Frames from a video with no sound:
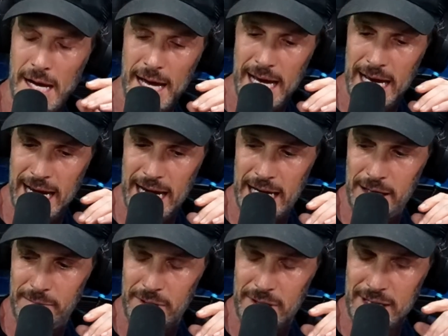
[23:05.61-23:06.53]

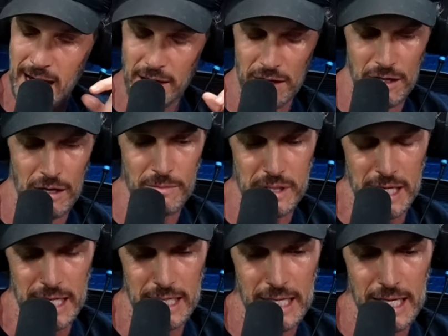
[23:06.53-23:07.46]
And Caitlin comes
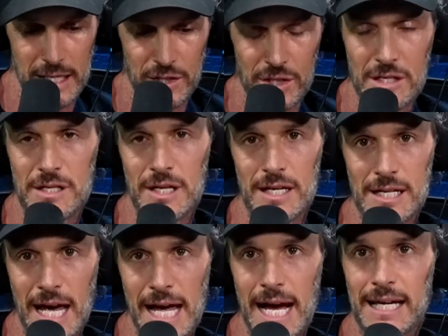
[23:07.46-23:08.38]
in and she says,
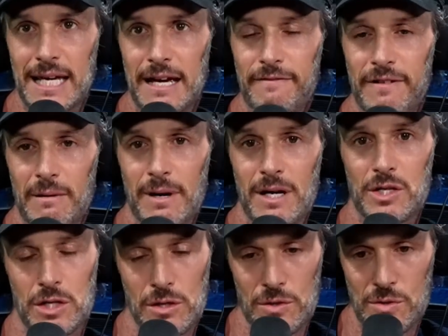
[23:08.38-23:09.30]
hey, I can't find my
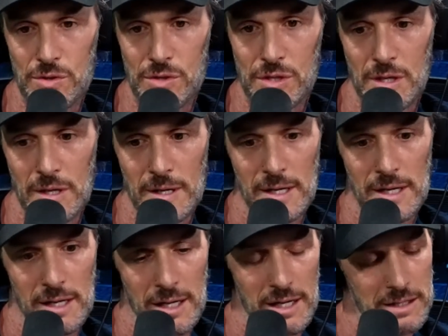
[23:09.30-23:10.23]
shoes.
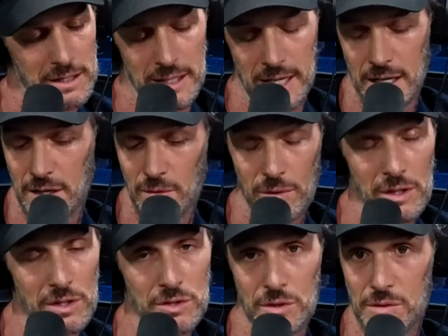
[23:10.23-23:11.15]
And I said, I don't know where
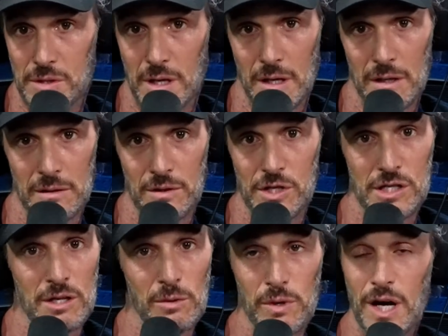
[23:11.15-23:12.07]
your shoes are. She
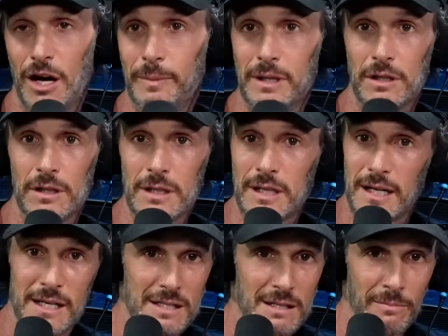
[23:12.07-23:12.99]
said, will you help me look? And
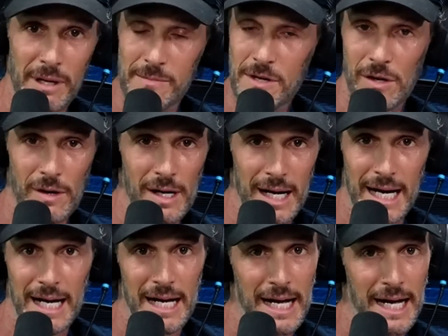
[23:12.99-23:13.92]
I said, babe, you know what?
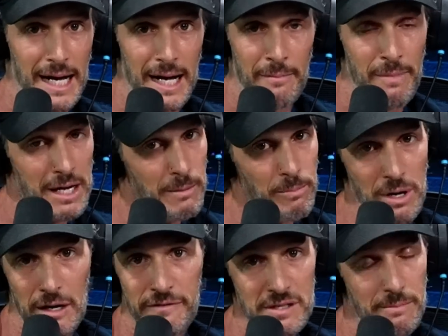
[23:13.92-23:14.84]
I'm making
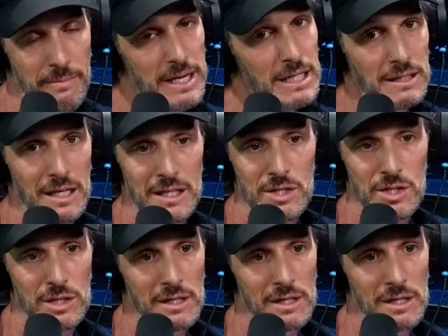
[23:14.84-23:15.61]
breakfast. I'm making lunch.